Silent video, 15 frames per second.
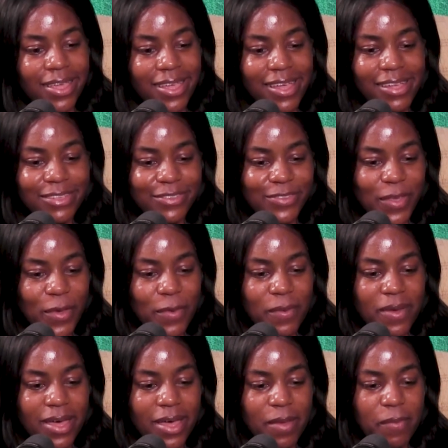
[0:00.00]
Yes,
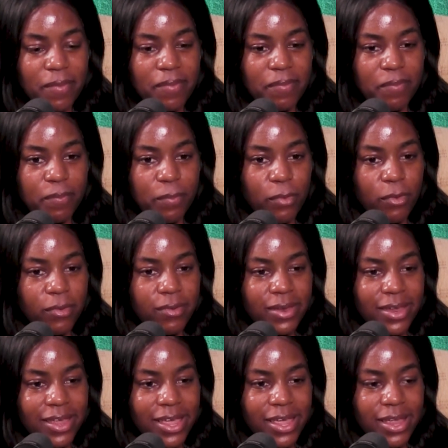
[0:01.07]
so
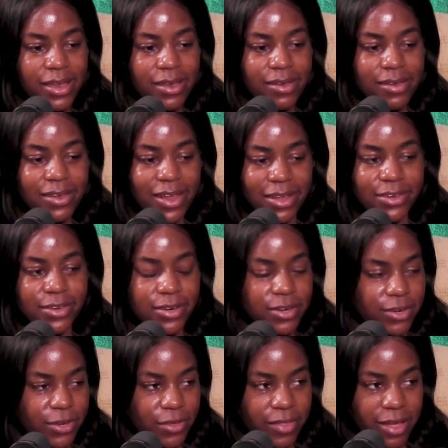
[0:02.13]
born in London
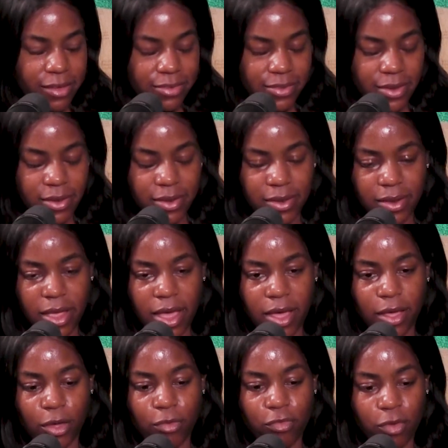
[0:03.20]
in
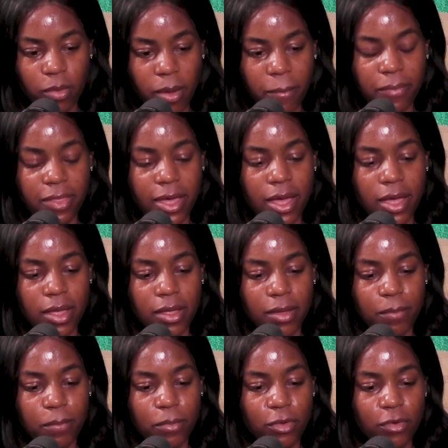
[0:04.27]
2000, grew up there,
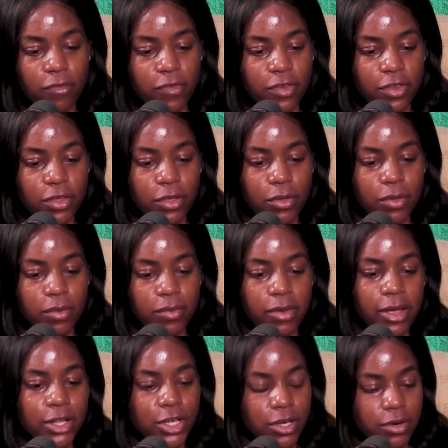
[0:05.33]
moved to
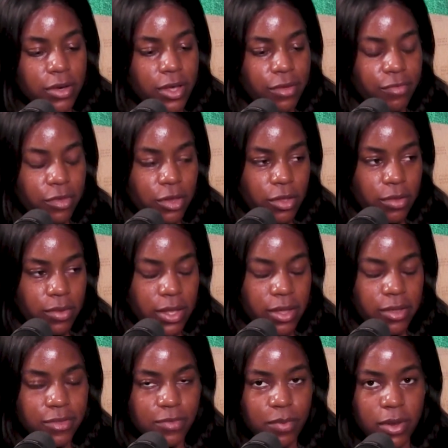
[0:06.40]
Nigeria for 2
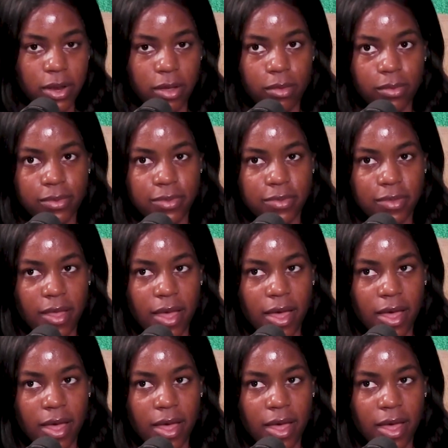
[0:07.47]
years when I was